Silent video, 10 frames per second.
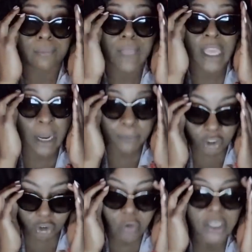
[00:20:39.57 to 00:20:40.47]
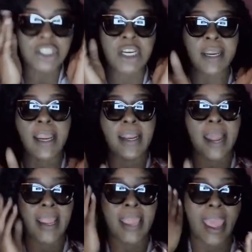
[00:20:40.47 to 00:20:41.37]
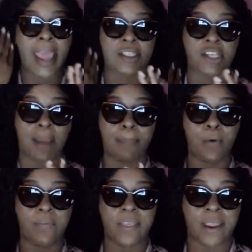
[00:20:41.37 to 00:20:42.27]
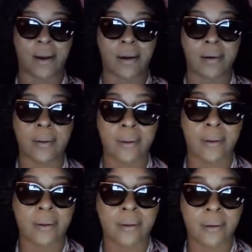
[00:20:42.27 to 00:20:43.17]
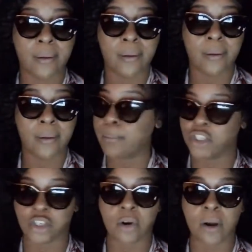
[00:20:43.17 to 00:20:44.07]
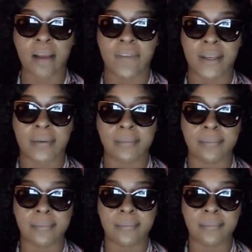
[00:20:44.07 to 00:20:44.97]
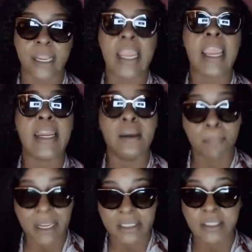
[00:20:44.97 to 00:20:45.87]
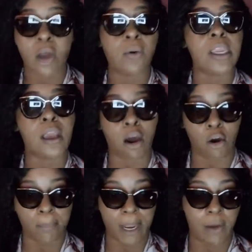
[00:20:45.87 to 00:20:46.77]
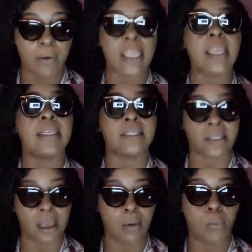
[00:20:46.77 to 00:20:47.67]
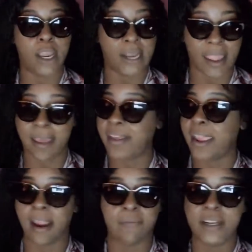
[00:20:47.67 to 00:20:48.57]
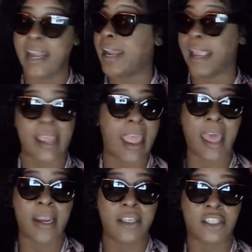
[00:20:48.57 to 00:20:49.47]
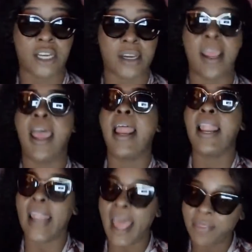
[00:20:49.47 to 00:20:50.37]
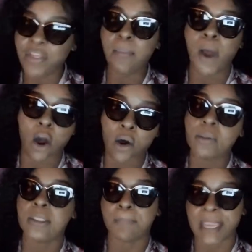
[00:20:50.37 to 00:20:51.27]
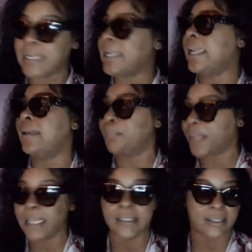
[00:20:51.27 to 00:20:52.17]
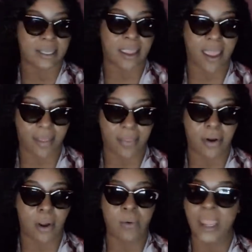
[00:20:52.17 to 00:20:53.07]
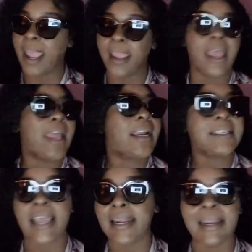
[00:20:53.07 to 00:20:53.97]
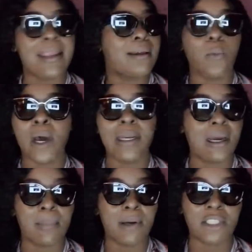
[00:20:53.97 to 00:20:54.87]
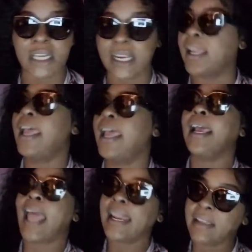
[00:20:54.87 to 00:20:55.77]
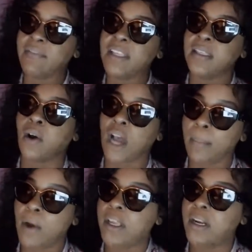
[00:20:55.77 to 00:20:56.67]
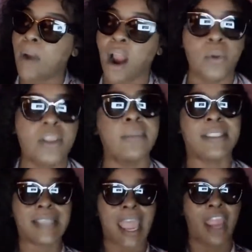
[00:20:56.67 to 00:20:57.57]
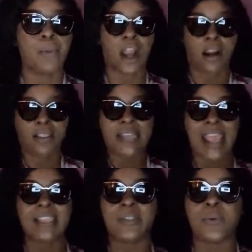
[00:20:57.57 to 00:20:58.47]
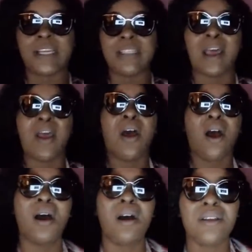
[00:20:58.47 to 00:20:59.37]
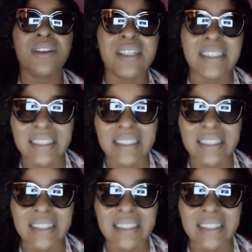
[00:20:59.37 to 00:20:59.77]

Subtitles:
And I'm sure she hitting that cash app over there. I'm sure of it. And them bitches gonna eat cold bologna and Subway together every day. They can have that shit. Let them hoes be in peace together, okay? Because ain't neither one of them on shit. Claudia is gonna come on here tomorrow with them same rehearsed ass reads. Oh, your